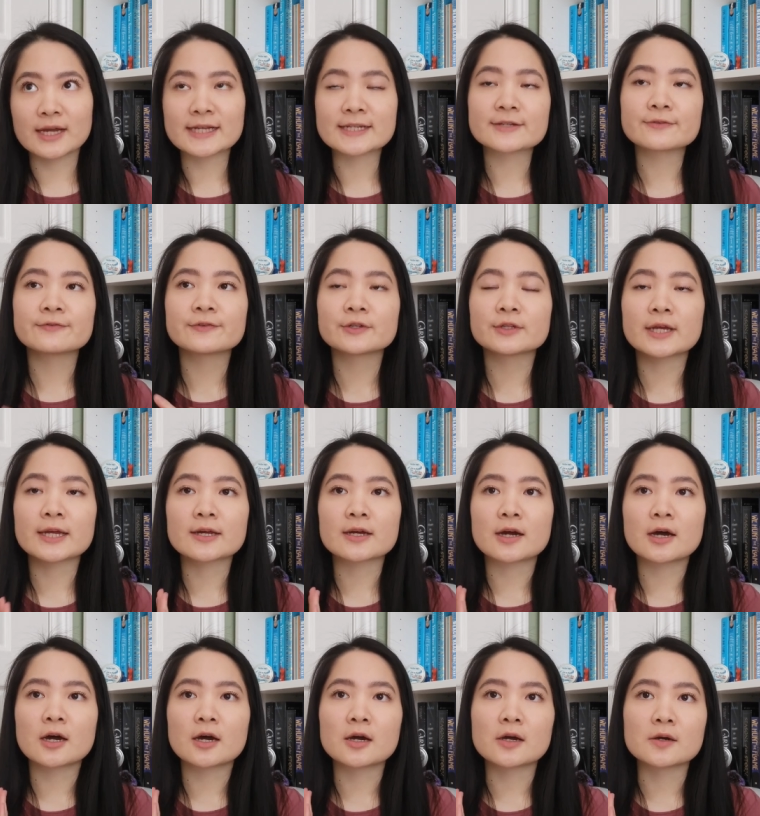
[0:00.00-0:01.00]
I did feel
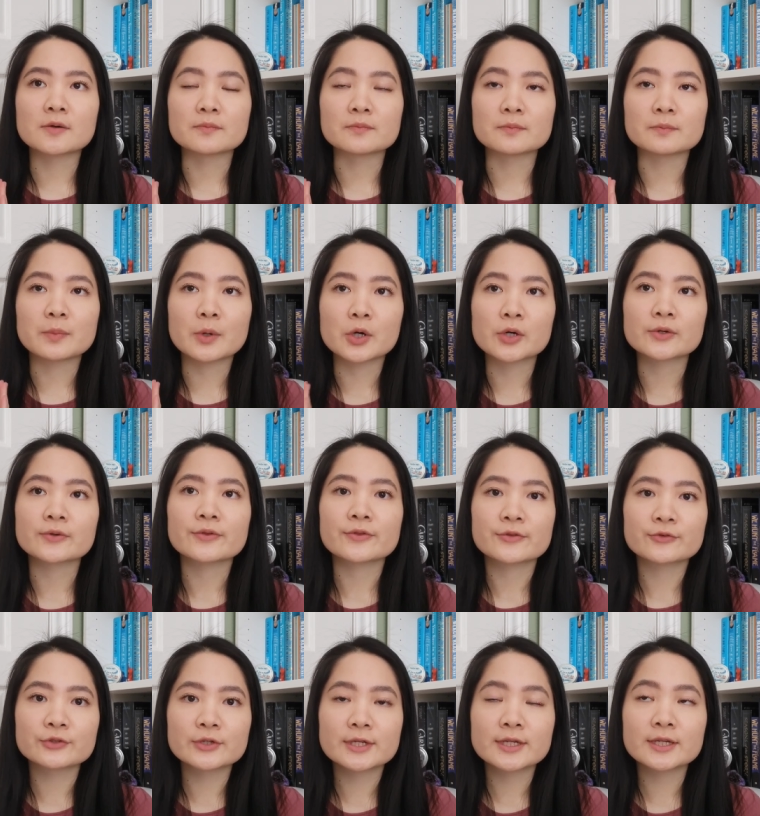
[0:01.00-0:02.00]
like um, part
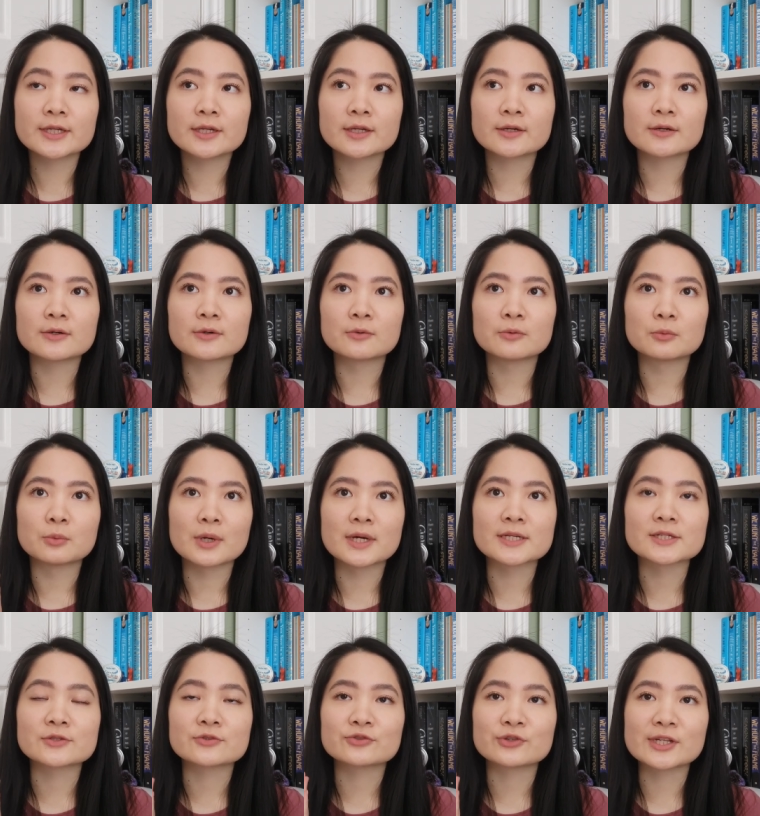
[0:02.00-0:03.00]
three
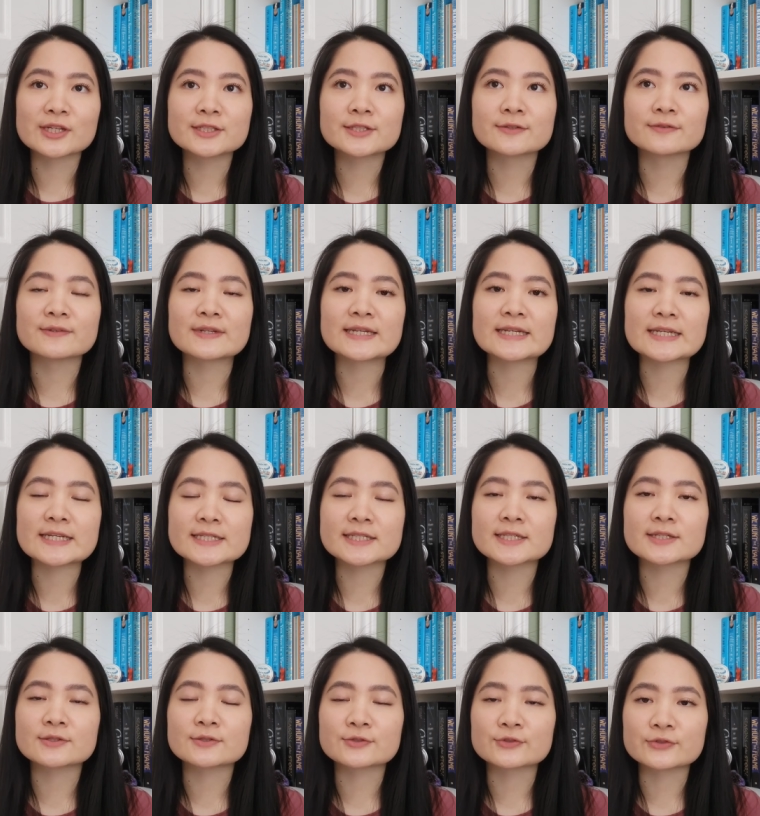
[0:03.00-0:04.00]
was relatively
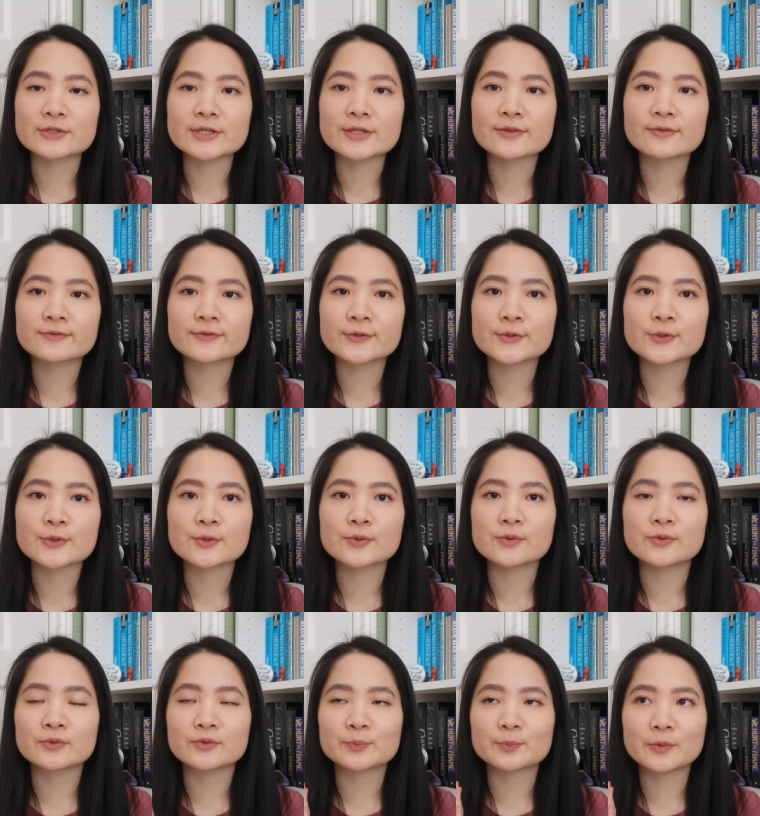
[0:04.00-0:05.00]
easy to read
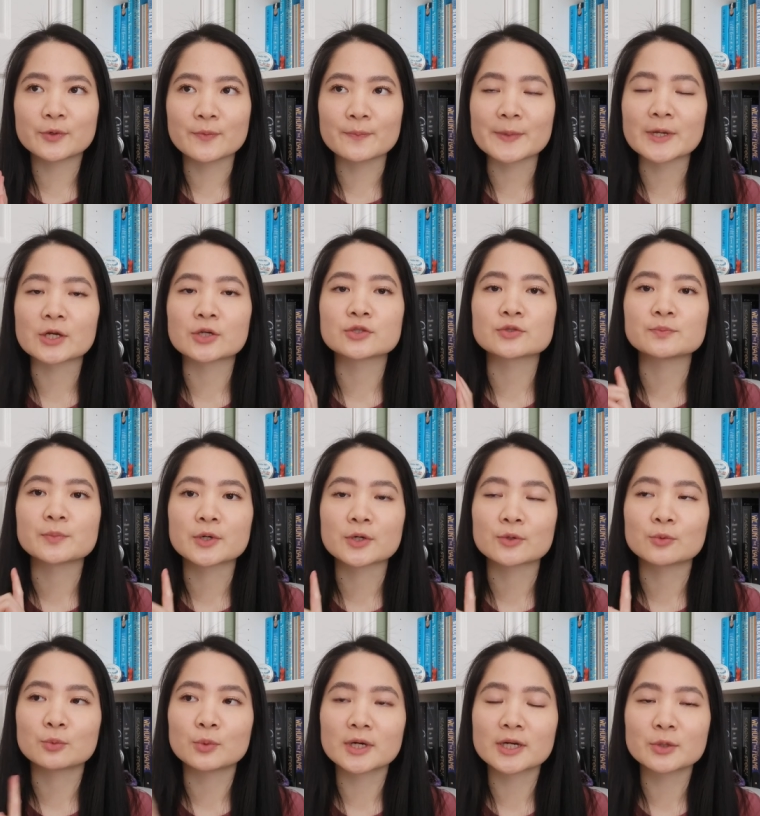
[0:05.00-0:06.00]
through compared to
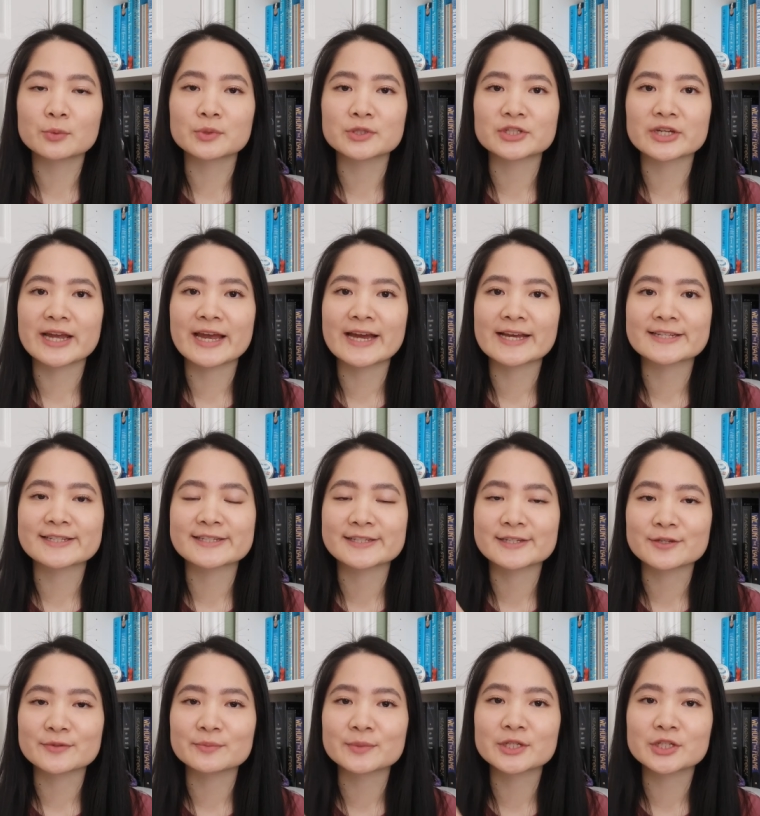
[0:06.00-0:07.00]
part one, which I had
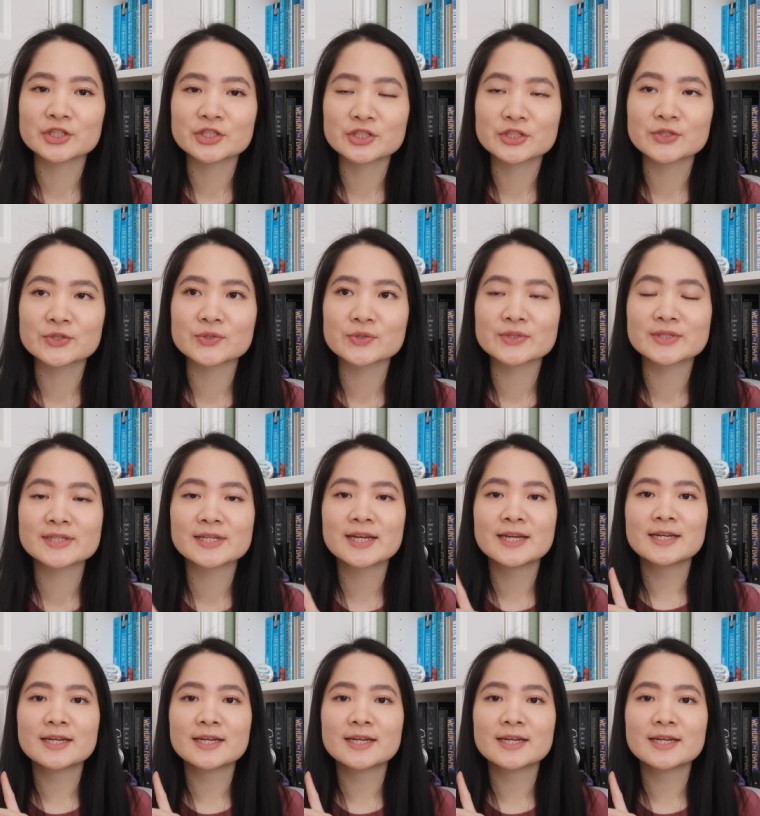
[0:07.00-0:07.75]
some issues